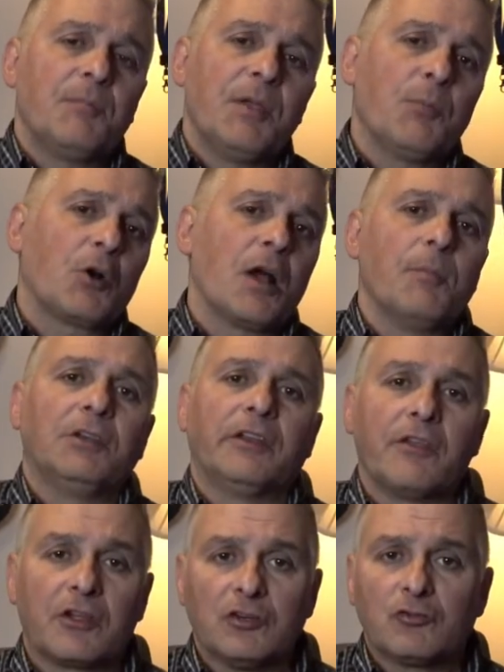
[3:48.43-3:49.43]
people come
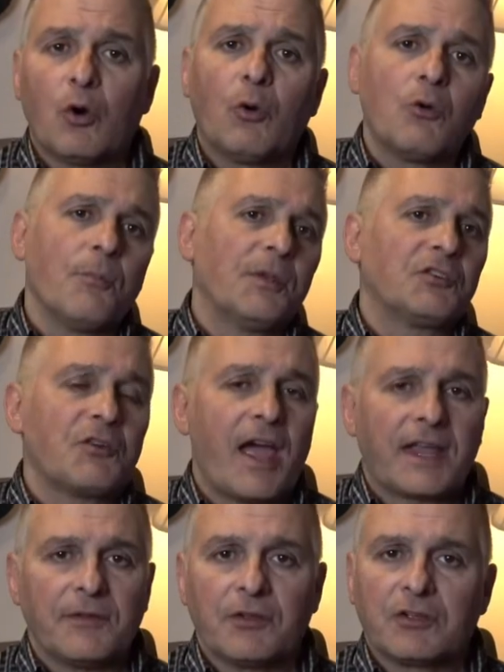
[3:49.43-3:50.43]
into the control room and
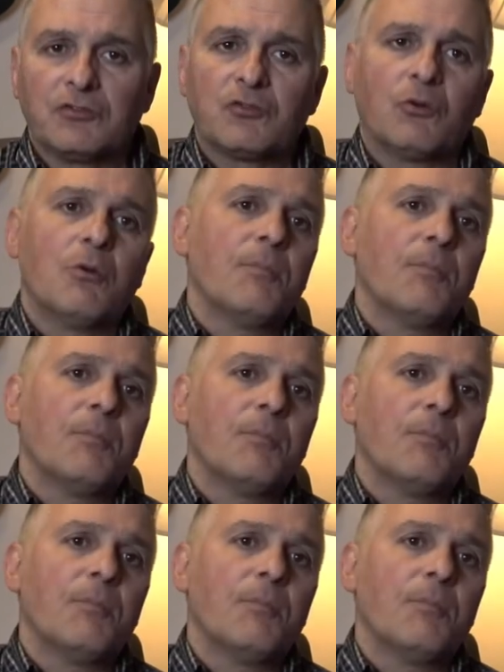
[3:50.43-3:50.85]
track in the control